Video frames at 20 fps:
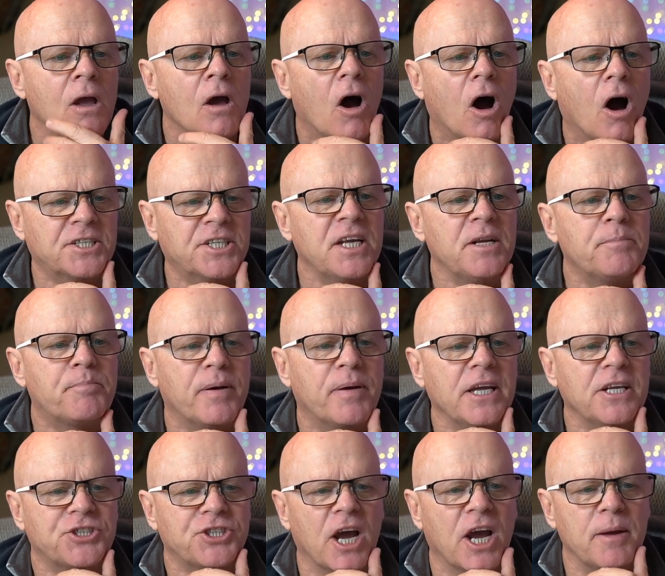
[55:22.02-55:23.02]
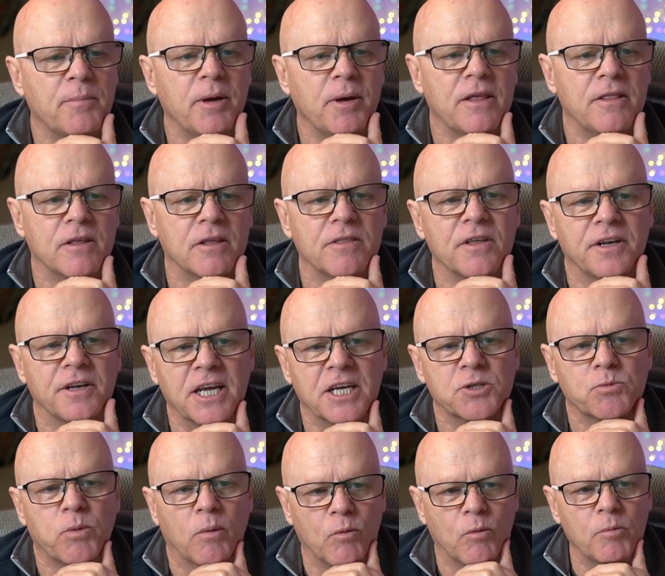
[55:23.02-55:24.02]
I did pick JB that the
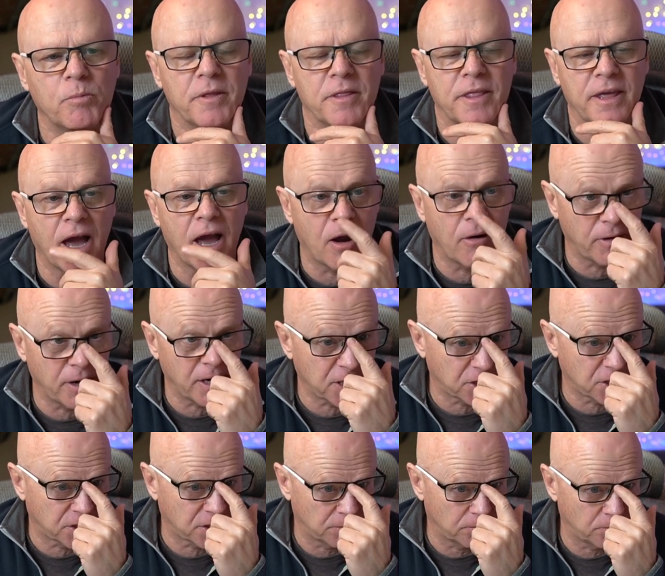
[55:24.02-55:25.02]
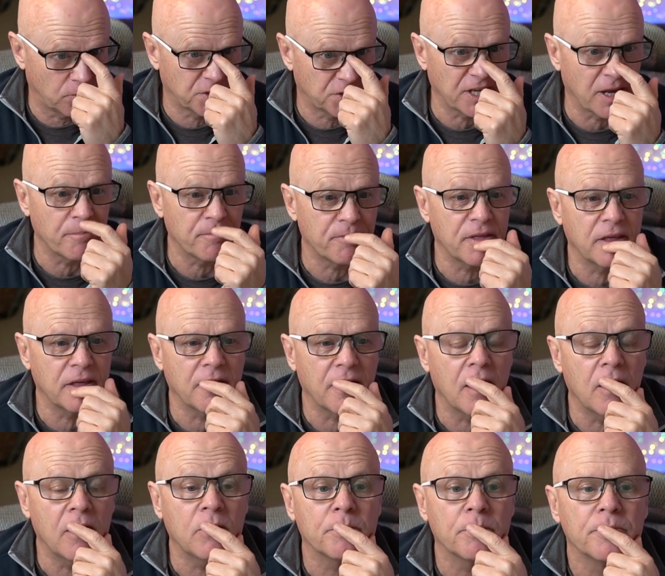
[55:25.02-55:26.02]
next one will be the RX something
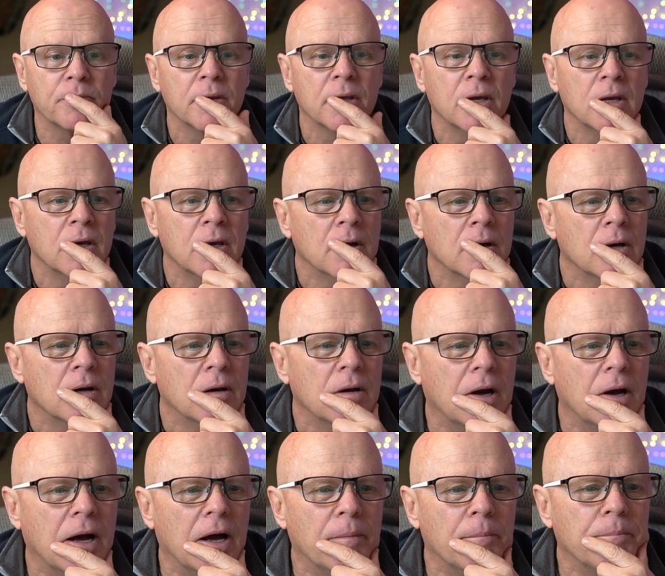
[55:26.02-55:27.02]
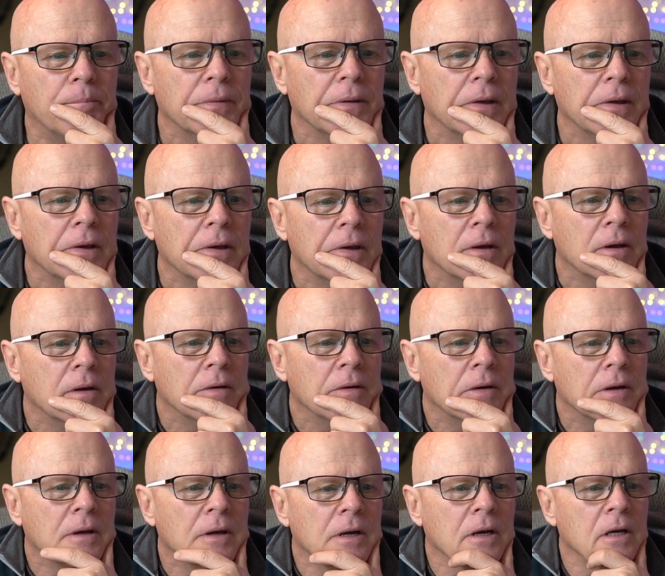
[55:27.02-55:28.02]
though. Um,
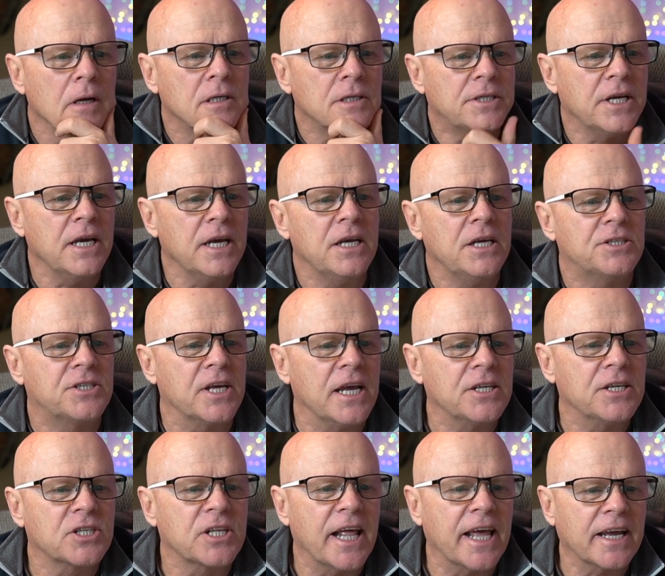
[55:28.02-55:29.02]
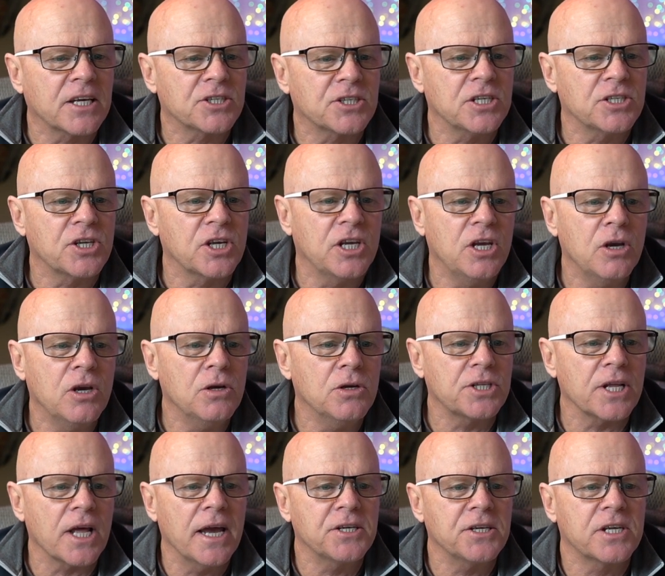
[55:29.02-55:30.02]
DZ Slacker says a
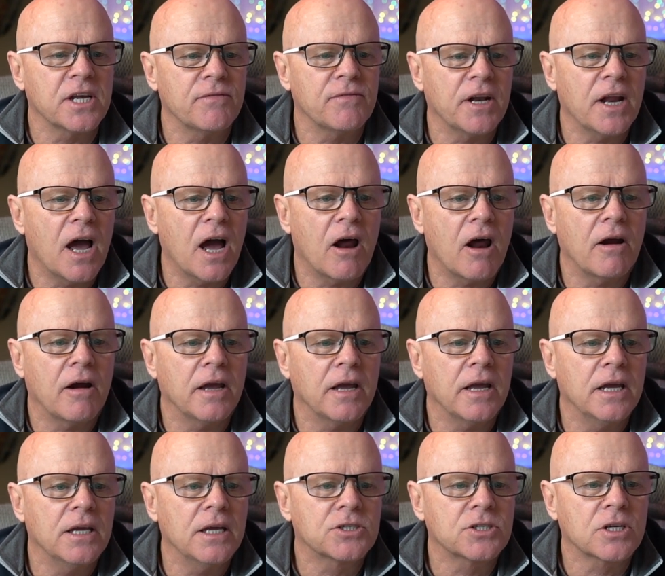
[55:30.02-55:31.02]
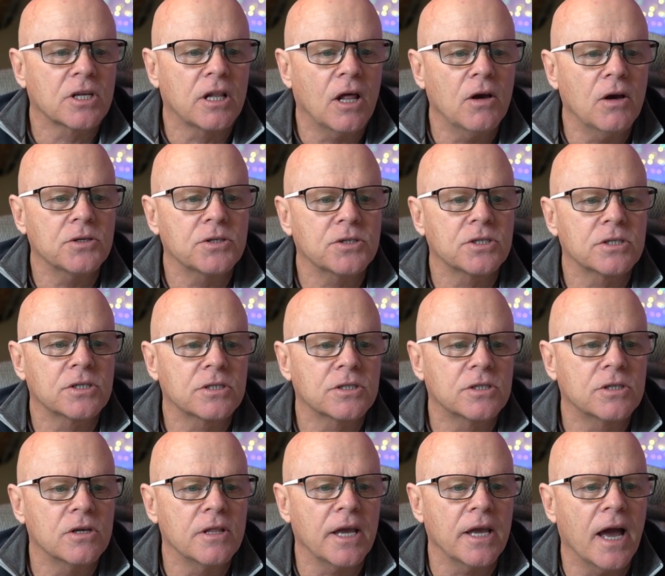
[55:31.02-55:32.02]
used A7R is close
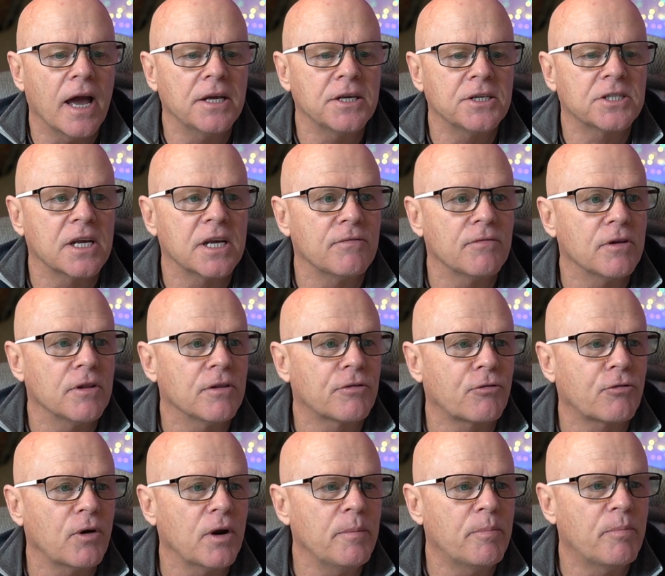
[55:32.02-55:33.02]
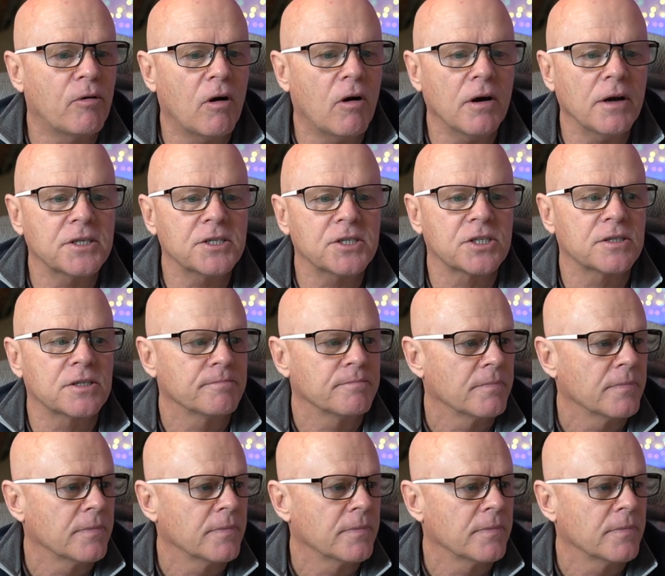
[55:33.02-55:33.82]
to the A7 III price.